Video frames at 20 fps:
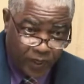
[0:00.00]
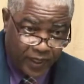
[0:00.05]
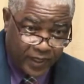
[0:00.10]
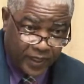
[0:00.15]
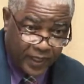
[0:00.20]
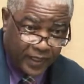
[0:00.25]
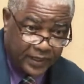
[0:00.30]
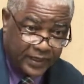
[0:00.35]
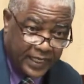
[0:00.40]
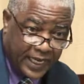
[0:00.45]

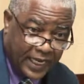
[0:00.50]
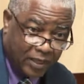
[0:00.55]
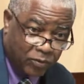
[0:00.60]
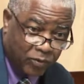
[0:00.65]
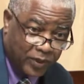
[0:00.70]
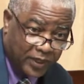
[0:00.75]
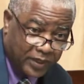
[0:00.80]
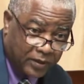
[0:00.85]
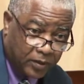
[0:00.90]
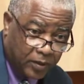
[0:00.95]
their
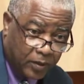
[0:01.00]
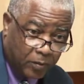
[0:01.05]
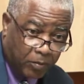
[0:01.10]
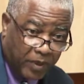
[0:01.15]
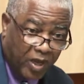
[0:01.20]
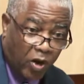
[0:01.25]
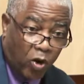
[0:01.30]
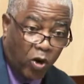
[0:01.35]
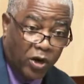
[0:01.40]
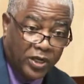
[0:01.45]
salaries
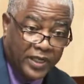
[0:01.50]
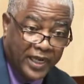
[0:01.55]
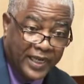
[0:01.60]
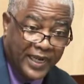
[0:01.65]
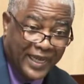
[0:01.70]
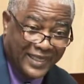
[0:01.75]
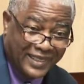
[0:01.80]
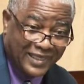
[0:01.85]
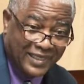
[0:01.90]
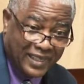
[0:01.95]
by ordinary
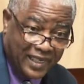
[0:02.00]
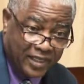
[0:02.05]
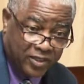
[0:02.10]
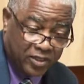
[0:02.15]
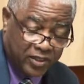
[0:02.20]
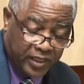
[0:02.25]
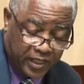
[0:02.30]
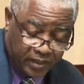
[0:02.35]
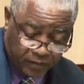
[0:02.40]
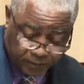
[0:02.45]

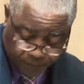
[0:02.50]
legislation then.